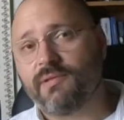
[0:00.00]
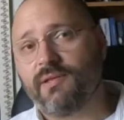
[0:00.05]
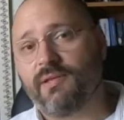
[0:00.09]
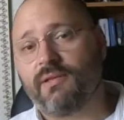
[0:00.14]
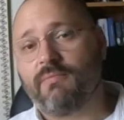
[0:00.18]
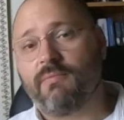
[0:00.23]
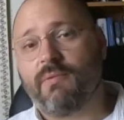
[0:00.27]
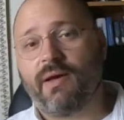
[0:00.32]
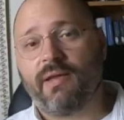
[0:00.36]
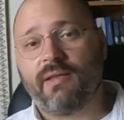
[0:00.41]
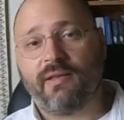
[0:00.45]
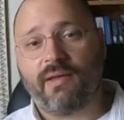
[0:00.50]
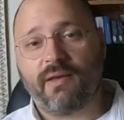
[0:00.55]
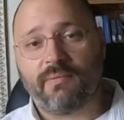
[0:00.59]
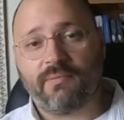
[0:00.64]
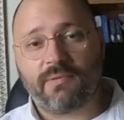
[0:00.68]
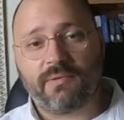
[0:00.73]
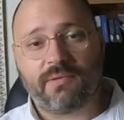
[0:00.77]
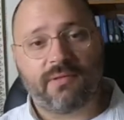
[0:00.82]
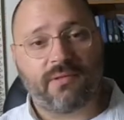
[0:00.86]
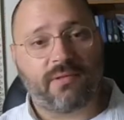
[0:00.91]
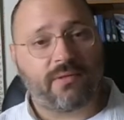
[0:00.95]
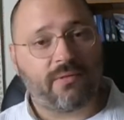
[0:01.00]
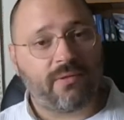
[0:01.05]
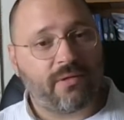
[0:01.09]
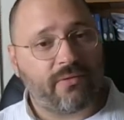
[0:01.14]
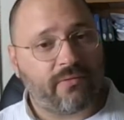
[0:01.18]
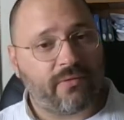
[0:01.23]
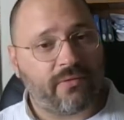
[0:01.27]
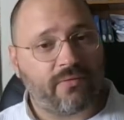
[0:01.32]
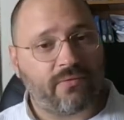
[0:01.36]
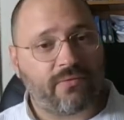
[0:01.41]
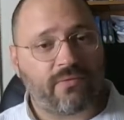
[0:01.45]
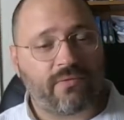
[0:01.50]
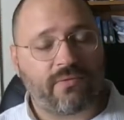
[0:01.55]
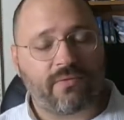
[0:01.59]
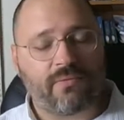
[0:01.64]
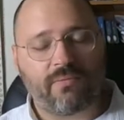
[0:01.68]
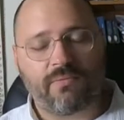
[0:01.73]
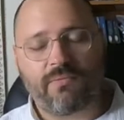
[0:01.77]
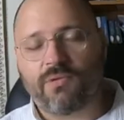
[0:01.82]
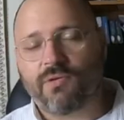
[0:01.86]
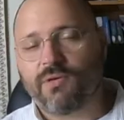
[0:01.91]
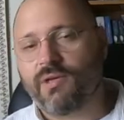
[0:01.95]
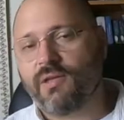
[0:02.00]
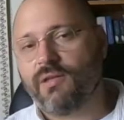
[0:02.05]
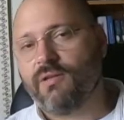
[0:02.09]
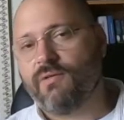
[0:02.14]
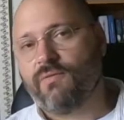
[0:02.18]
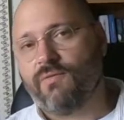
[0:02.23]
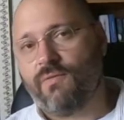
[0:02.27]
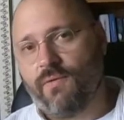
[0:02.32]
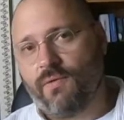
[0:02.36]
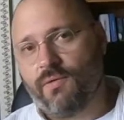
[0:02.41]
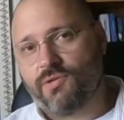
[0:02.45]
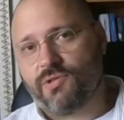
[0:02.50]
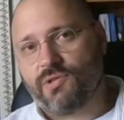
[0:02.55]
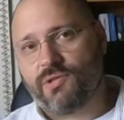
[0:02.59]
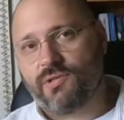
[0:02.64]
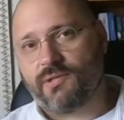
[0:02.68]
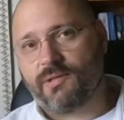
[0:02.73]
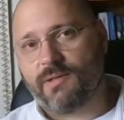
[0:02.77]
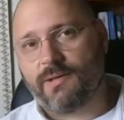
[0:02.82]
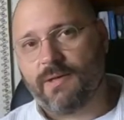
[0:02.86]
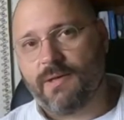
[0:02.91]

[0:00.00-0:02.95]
It might happen even more in the future.